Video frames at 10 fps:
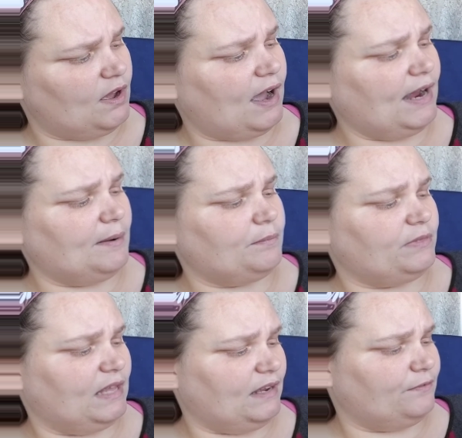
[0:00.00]
I am
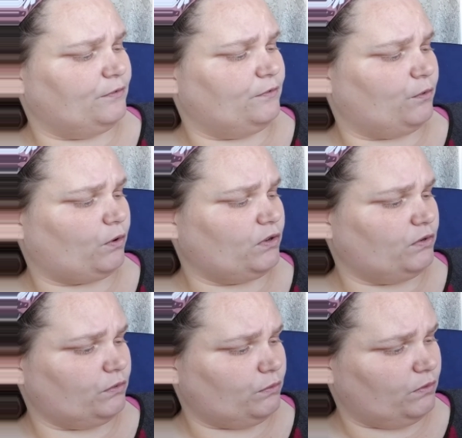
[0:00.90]
thankful for
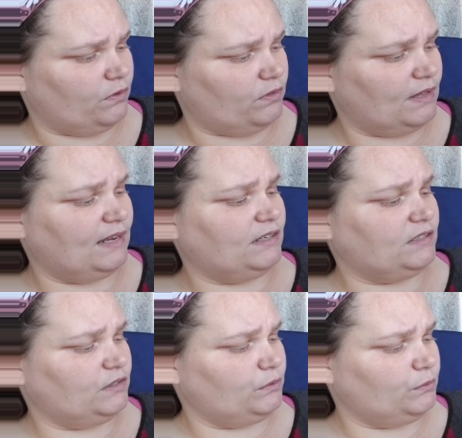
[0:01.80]
you that
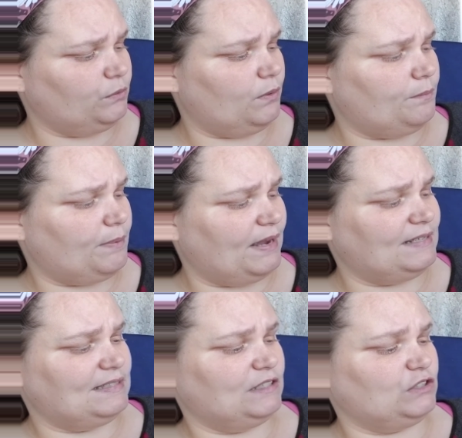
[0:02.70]
you pay
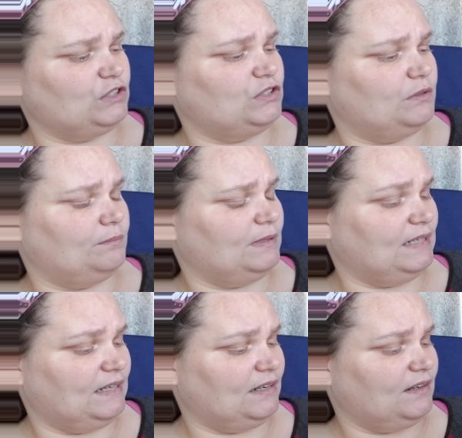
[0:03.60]
attention to
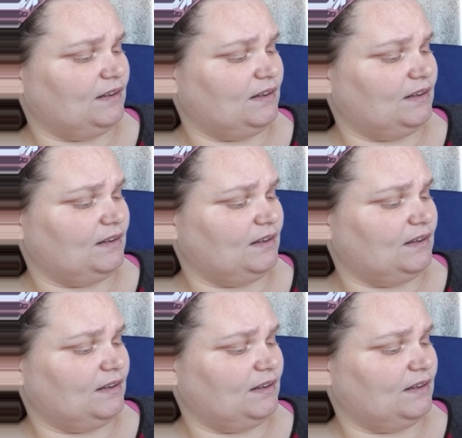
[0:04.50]
me